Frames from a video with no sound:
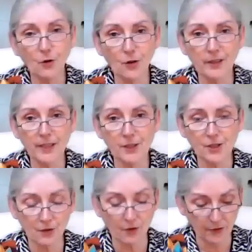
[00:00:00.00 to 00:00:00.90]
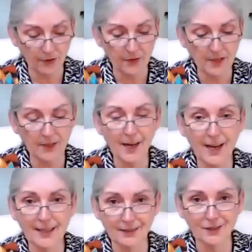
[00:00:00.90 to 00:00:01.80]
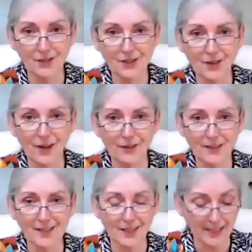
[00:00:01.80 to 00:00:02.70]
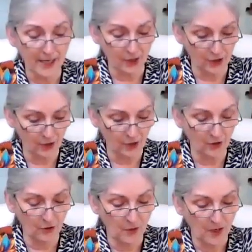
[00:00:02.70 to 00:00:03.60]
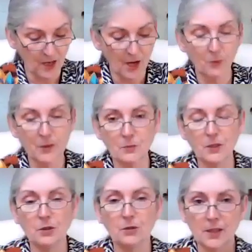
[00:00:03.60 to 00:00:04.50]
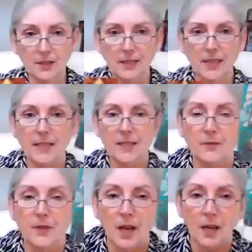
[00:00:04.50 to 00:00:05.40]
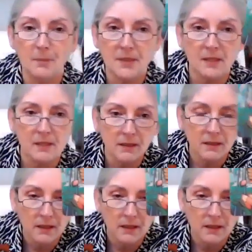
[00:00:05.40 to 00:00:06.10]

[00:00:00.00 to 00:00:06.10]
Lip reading: correlation, or the thing that I just saw this connection to, was when you look at the Ace of Cups,